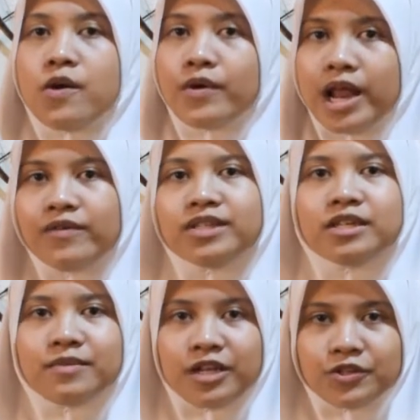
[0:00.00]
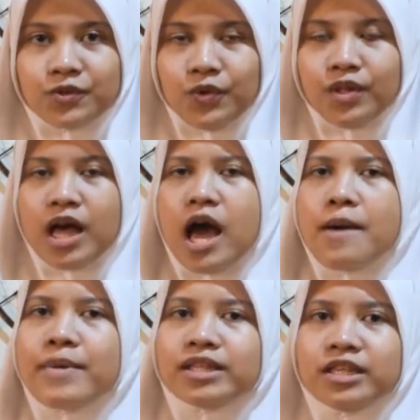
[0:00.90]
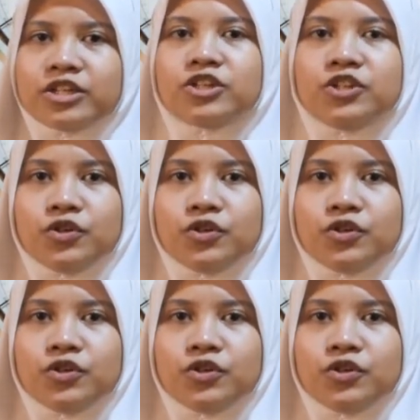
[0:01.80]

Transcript: When I was in middle school, my teachers